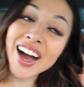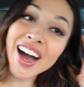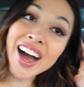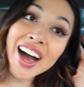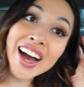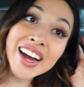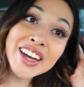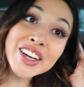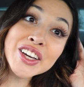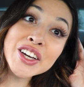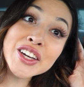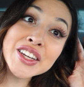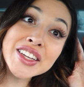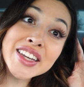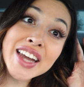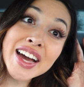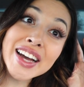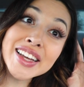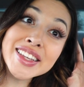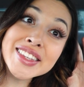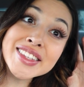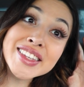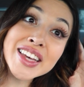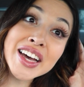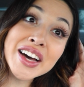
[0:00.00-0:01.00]
I could
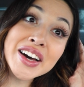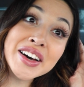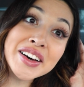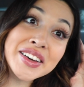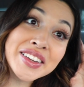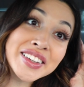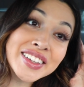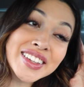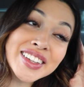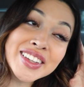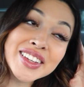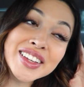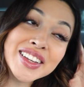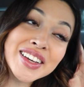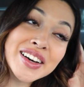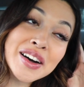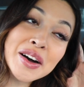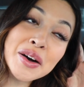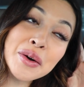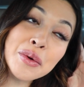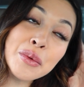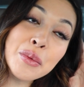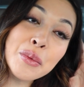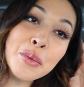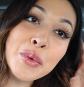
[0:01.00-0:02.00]
not tell
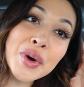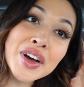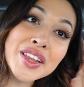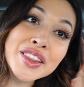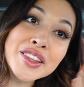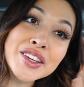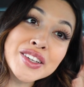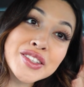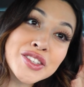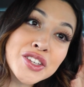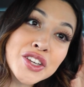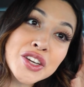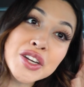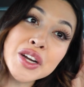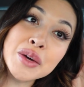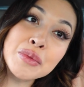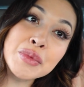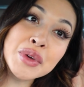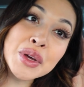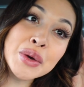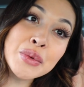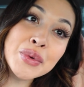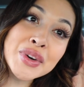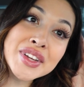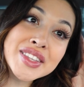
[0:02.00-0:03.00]
what looked good on
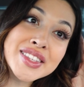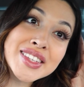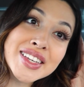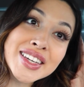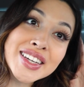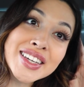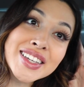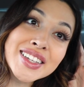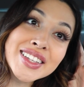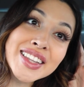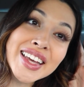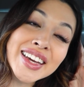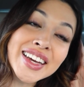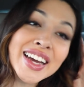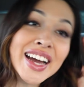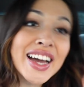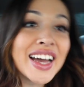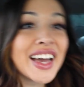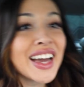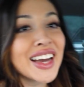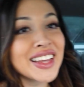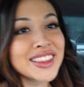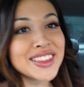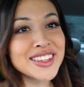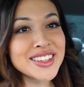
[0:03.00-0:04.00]
me and what didn't. Like, I
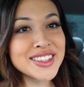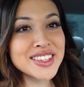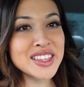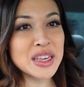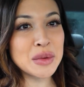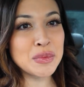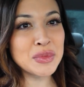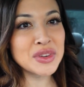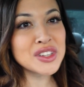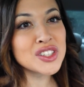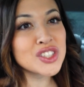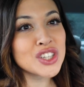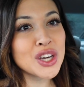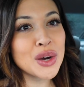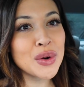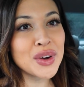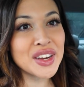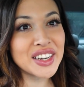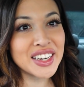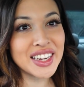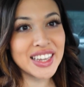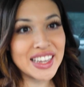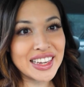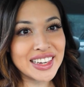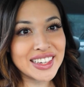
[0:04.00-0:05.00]
had this image
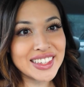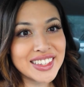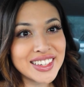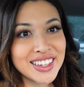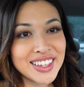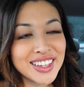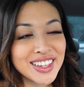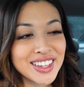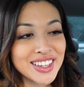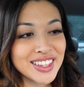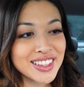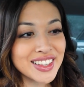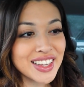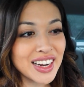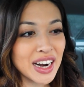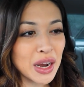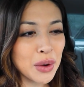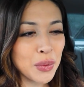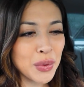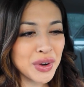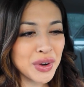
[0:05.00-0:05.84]
going in that I